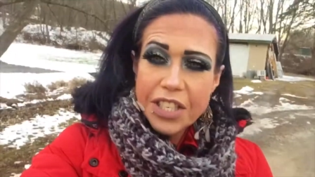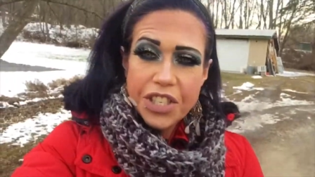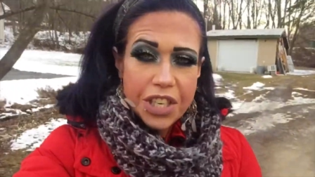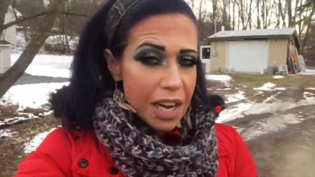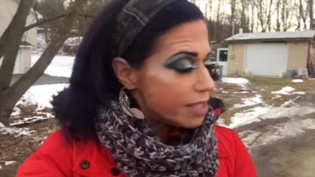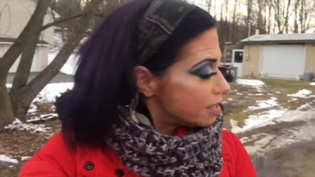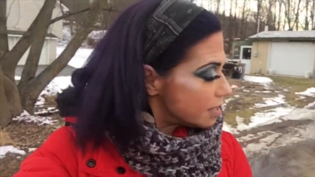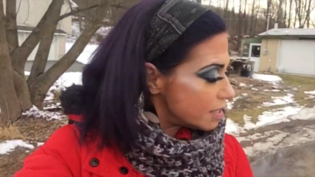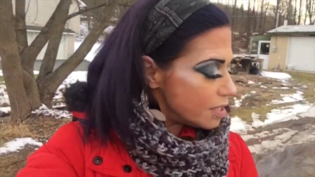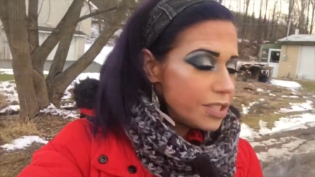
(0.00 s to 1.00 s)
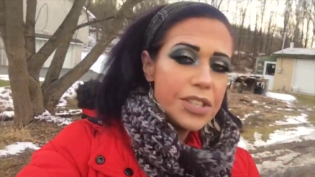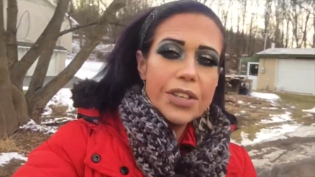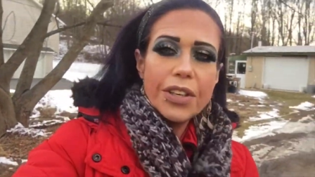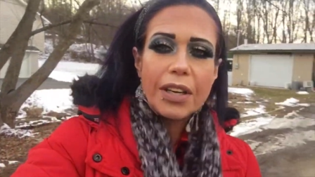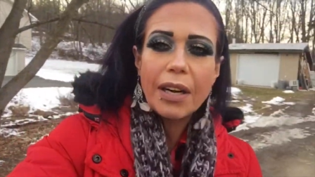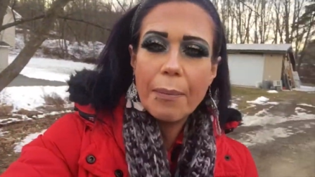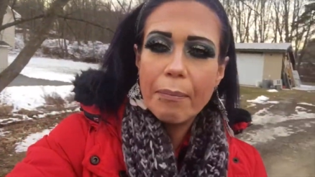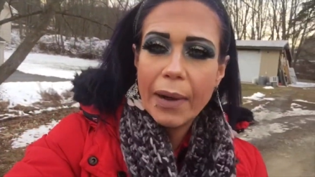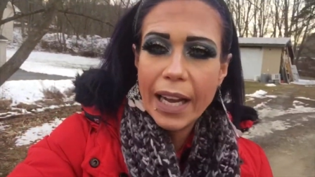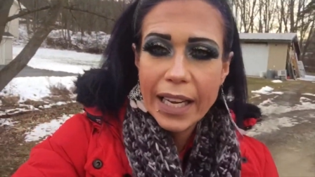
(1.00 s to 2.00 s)
Just took
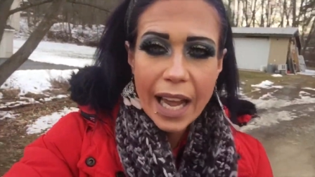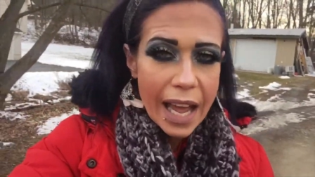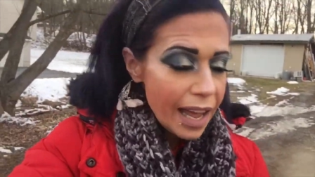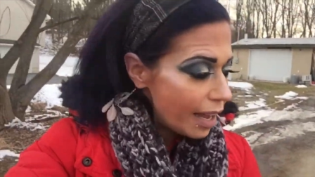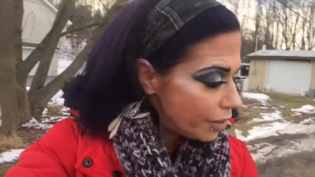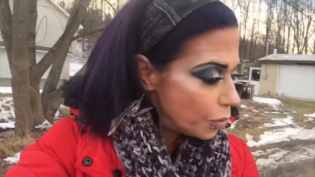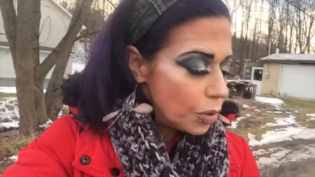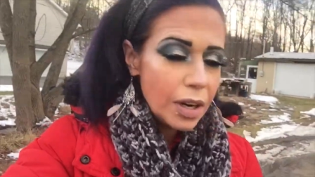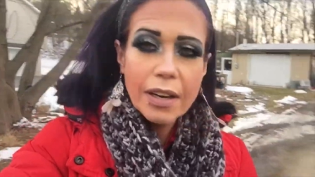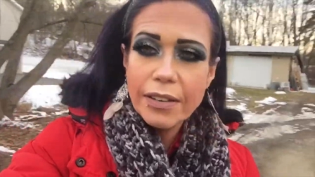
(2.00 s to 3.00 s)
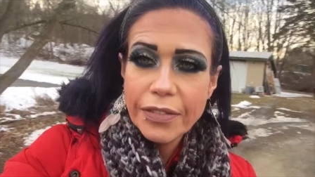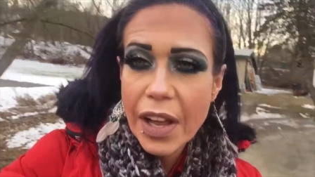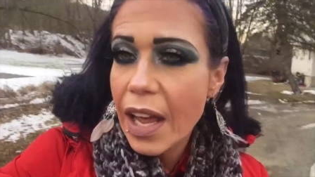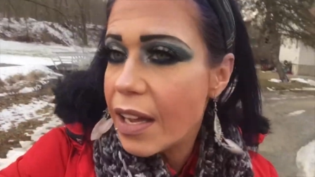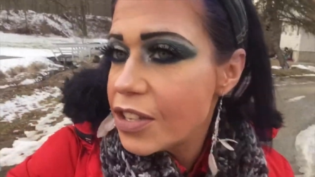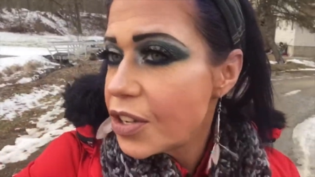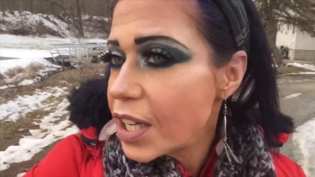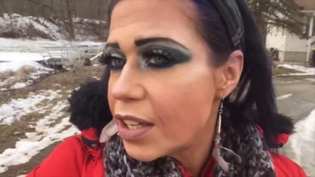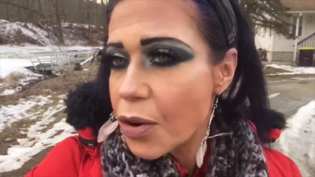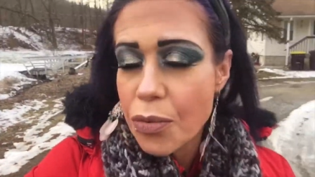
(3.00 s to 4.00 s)
my hat off and you
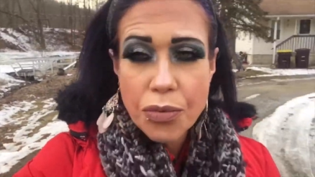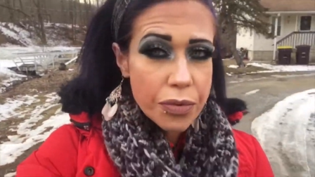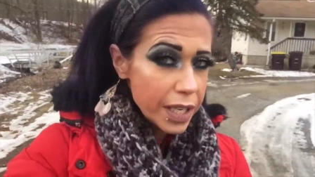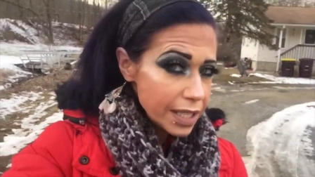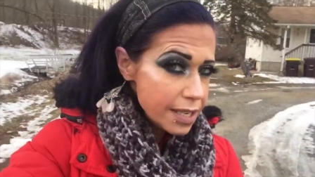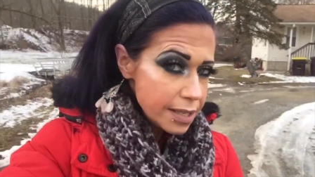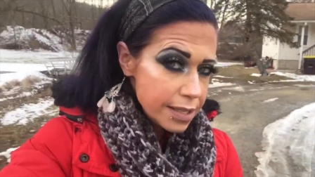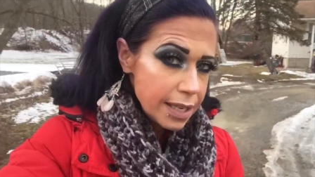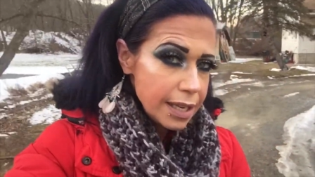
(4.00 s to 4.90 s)
can really see